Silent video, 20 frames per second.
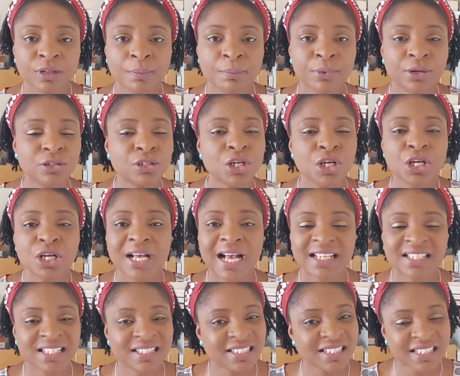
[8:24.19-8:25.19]
But
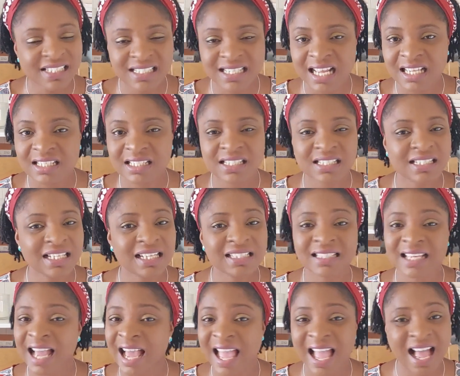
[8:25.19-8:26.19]
as a teaching
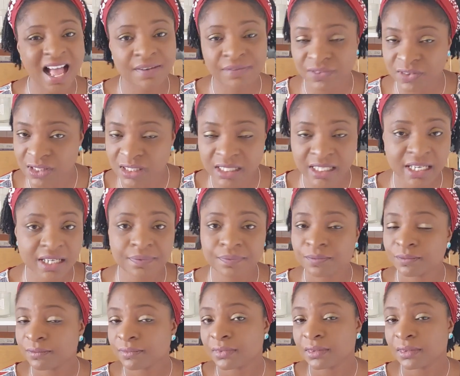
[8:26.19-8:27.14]
assistant, I haven't seen.